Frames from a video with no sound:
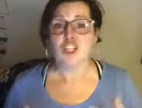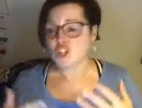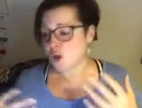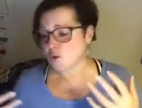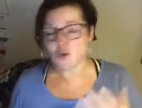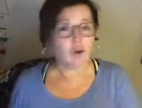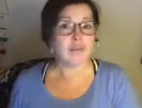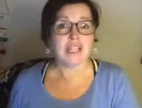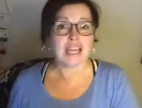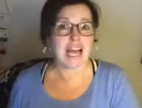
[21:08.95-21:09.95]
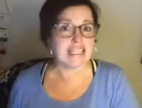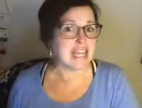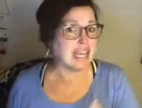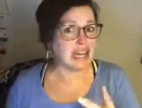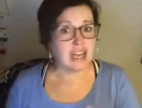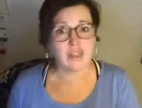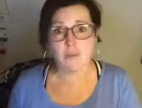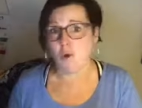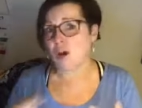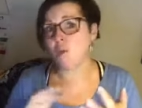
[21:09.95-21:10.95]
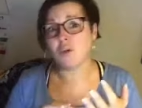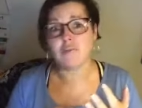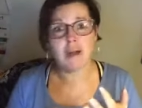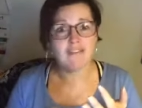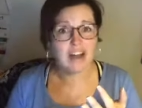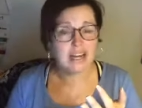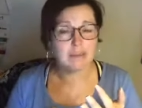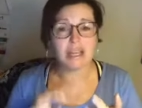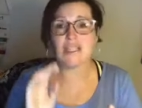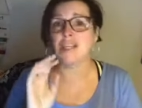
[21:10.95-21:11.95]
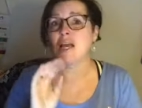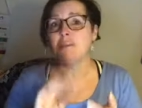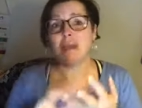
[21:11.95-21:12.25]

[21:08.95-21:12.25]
So normally I take it in the morning with my vitamins,